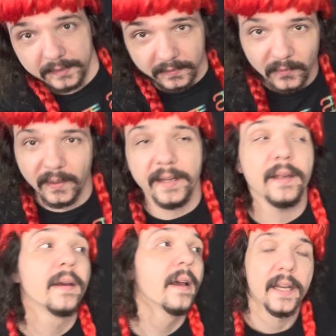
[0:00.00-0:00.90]
right,
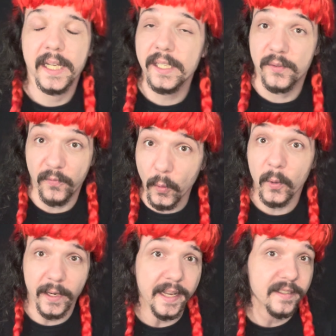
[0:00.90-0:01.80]
is 4
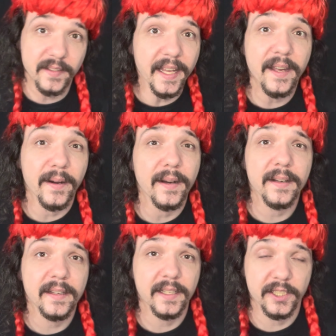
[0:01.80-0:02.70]
days later,
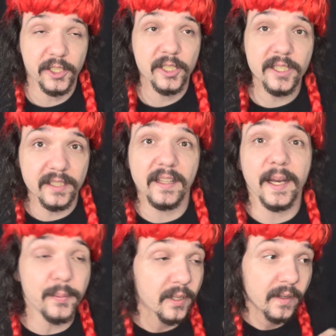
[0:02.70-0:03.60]
because she
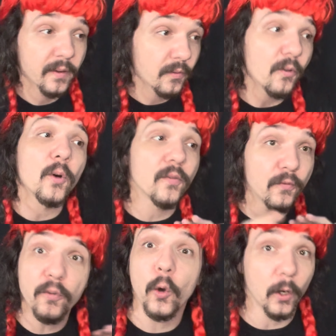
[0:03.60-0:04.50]
slept for
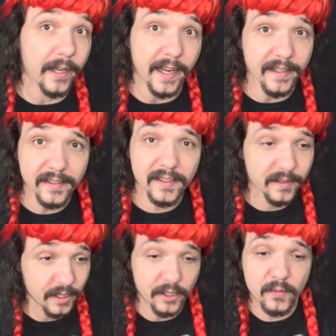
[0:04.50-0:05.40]
4 days,
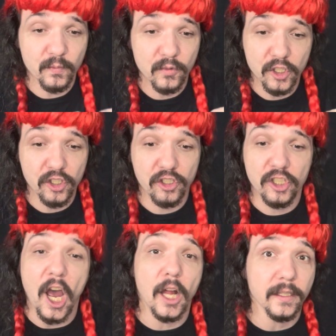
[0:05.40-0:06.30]
just
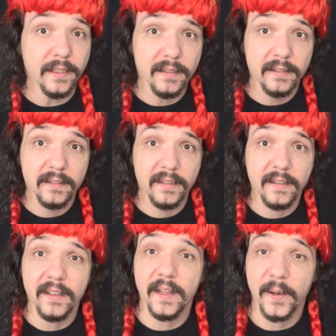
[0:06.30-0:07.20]
solid,
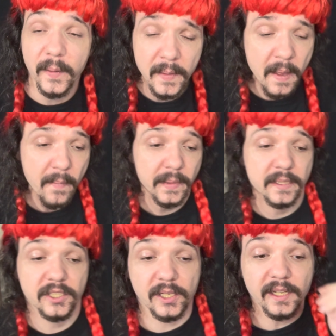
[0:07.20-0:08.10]
you know.
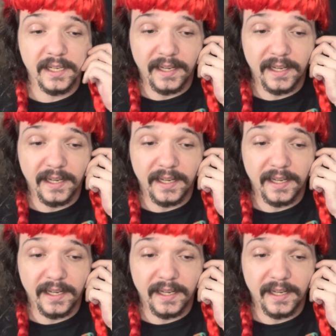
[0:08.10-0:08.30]
She